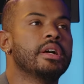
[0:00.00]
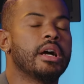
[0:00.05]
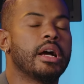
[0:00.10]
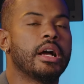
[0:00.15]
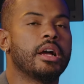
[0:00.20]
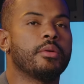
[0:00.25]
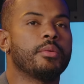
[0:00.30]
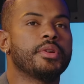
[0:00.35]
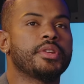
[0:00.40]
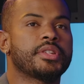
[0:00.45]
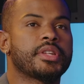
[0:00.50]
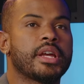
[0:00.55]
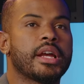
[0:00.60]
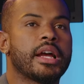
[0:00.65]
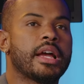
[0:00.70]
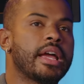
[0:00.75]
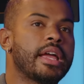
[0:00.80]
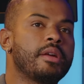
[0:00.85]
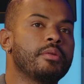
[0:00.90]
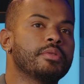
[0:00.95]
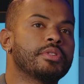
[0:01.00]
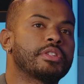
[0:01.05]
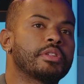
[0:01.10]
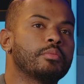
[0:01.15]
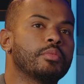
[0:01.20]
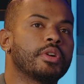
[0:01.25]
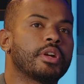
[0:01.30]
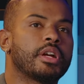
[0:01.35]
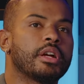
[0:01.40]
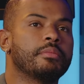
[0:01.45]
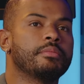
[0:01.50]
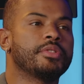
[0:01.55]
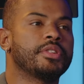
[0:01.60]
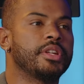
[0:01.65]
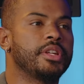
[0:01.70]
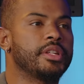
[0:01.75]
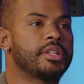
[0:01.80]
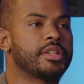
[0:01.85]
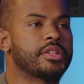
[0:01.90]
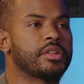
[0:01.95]
I always say I hate when someone comes
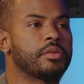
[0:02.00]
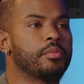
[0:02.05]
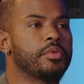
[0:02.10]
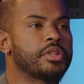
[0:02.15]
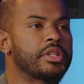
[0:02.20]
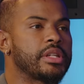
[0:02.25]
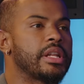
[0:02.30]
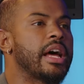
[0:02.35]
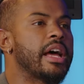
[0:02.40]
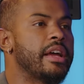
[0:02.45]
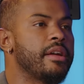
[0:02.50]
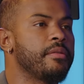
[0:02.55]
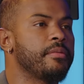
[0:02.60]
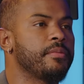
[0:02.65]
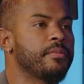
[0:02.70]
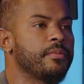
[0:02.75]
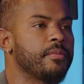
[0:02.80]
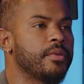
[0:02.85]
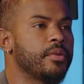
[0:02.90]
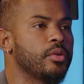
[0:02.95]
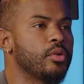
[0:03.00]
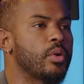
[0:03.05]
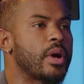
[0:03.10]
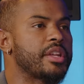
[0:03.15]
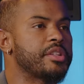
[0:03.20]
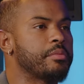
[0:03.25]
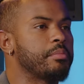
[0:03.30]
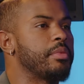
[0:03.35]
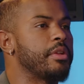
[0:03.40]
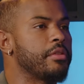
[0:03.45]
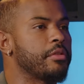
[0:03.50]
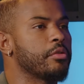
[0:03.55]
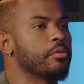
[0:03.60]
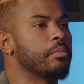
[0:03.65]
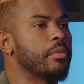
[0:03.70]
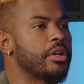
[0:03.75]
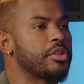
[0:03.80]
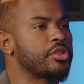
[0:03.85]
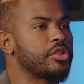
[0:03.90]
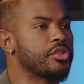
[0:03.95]
into someone's life who hasn't been through
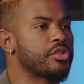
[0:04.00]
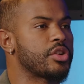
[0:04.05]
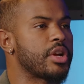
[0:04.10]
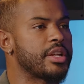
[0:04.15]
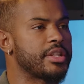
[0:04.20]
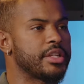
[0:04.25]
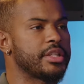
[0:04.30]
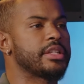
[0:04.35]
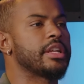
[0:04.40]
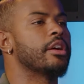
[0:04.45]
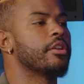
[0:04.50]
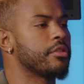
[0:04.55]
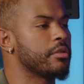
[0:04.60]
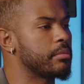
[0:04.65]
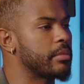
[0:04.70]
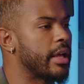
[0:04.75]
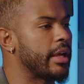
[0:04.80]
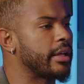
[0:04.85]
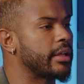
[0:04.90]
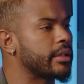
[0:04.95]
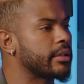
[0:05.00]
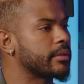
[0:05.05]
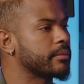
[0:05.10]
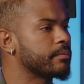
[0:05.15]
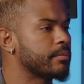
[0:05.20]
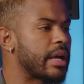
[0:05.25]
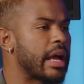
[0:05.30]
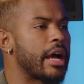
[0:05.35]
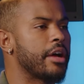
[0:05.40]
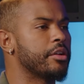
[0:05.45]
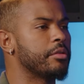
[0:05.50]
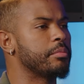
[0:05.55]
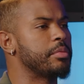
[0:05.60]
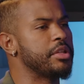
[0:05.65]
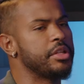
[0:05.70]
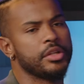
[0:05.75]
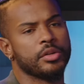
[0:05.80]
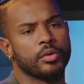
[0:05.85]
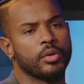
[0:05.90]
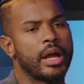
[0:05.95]
much and tries to tell them, like, how to
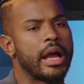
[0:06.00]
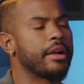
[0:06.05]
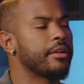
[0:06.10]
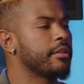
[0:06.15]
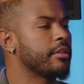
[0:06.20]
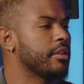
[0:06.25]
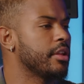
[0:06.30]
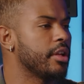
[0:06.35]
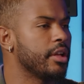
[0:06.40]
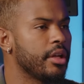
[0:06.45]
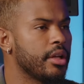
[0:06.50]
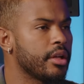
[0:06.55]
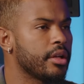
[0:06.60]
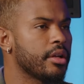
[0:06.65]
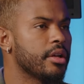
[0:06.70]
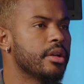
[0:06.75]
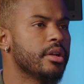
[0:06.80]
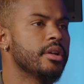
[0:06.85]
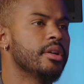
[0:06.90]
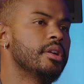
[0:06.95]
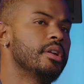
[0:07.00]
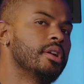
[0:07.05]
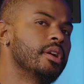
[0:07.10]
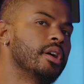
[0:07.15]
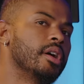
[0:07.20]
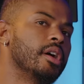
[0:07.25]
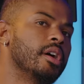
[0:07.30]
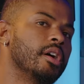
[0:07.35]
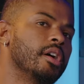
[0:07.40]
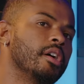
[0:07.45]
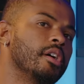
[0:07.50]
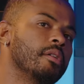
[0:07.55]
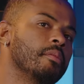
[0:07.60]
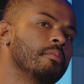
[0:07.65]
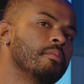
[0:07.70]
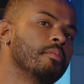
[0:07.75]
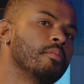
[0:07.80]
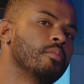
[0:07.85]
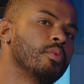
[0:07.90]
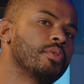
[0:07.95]
be or how to think
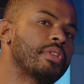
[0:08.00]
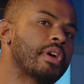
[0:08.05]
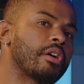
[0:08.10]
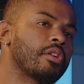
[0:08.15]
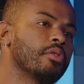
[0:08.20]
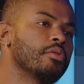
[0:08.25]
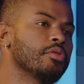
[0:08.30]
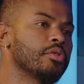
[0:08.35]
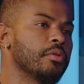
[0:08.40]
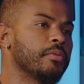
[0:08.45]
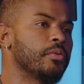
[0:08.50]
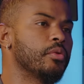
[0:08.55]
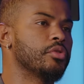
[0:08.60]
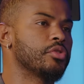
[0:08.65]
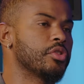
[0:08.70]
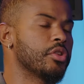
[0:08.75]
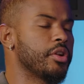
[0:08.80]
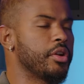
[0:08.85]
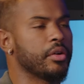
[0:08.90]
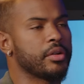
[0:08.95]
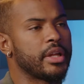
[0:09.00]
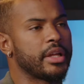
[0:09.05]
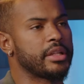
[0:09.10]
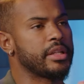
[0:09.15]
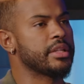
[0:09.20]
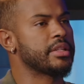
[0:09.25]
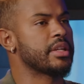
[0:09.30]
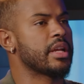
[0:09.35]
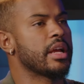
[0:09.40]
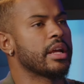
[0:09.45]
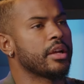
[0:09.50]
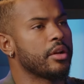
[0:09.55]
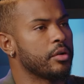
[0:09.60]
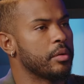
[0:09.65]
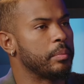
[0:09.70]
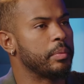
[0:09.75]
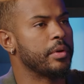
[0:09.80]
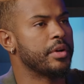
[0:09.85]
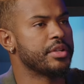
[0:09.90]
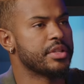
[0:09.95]
um, without going through the full journey. Or like, let's say I go to
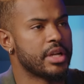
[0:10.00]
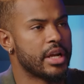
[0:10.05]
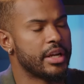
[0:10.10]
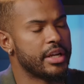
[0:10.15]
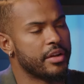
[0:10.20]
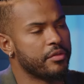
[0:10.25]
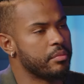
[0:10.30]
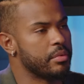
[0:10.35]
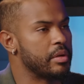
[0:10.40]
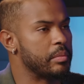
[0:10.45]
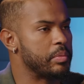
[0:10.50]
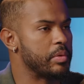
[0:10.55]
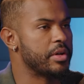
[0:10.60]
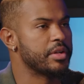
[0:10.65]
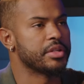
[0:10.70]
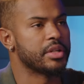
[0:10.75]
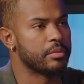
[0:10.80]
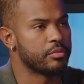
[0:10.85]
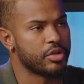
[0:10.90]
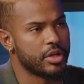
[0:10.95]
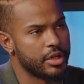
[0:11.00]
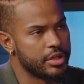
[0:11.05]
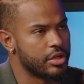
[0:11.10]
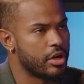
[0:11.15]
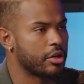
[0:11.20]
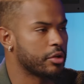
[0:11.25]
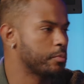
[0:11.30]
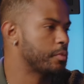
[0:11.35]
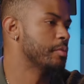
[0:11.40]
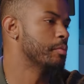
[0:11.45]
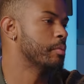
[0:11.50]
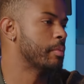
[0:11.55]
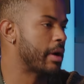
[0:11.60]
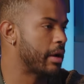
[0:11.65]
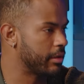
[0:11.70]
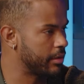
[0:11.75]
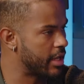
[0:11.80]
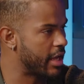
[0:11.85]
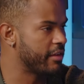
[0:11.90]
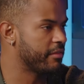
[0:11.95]
prison. I ain't never been to prison. I'm trying to talk to people
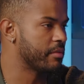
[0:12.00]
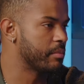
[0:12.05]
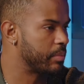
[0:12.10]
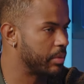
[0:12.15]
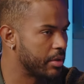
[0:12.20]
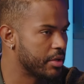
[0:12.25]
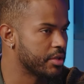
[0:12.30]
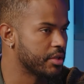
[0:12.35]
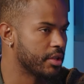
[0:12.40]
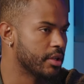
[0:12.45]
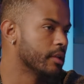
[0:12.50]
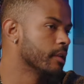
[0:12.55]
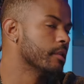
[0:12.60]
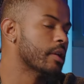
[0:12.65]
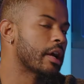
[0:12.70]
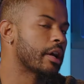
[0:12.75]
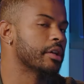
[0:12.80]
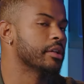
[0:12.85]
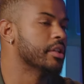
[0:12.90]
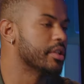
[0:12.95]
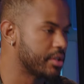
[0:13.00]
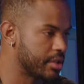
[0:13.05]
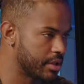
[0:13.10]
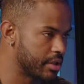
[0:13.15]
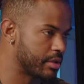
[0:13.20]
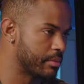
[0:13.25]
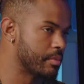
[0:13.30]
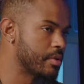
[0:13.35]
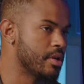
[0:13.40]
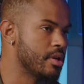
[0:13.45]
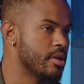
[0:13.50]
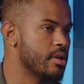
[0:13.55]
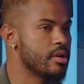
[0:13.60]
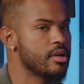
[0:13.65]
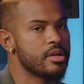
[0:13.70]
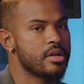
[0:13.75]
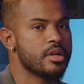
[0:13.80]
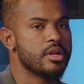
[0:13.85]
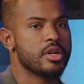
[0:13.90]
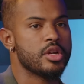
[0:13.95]
about life in prison, and they're not gonna listen to me.
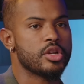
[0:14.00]
Mm-hmm.